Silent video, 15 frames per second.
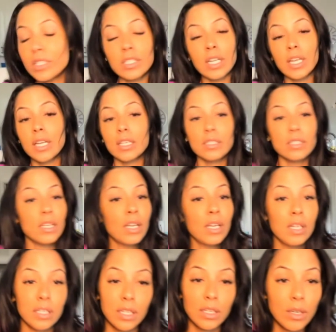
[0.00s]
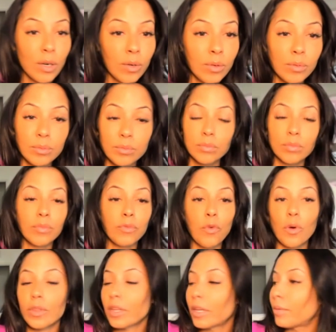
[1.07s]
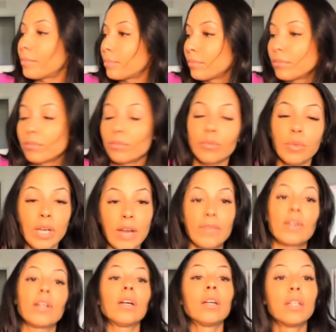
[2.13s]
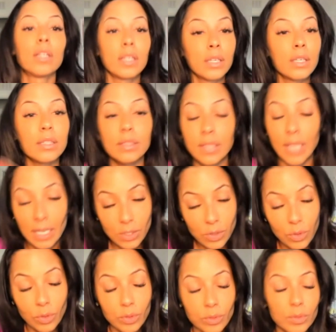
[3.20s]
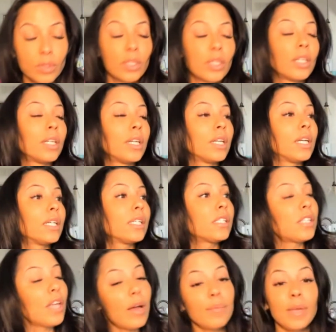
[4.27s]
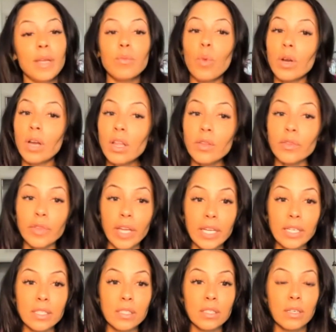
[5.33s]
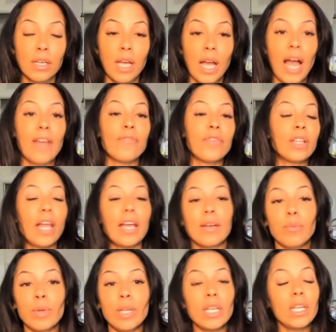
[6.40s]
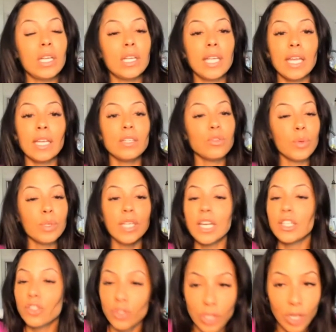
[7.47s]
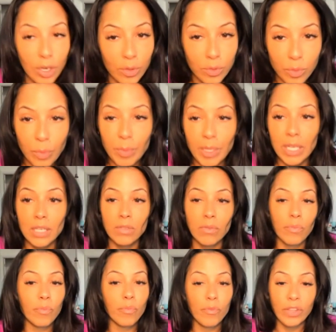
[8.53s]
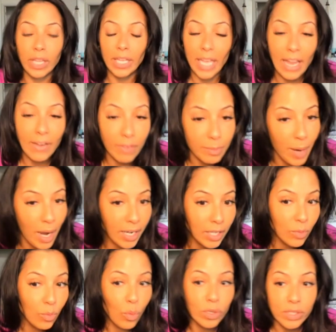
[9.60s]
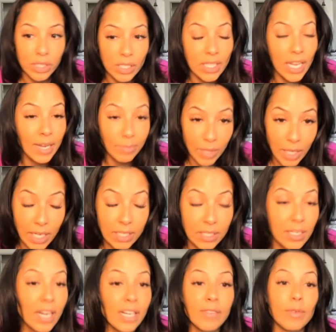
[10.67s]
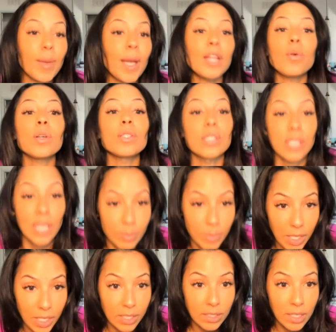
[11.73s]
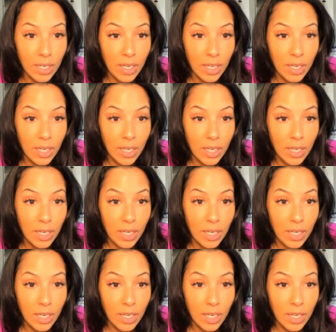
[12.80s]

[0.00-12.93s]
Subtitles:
things, for them, whatever. That's cool. Some men want other things. I feel like we get into a danger zone when we feel like everybody wants the same things. Not everybody wants the same things.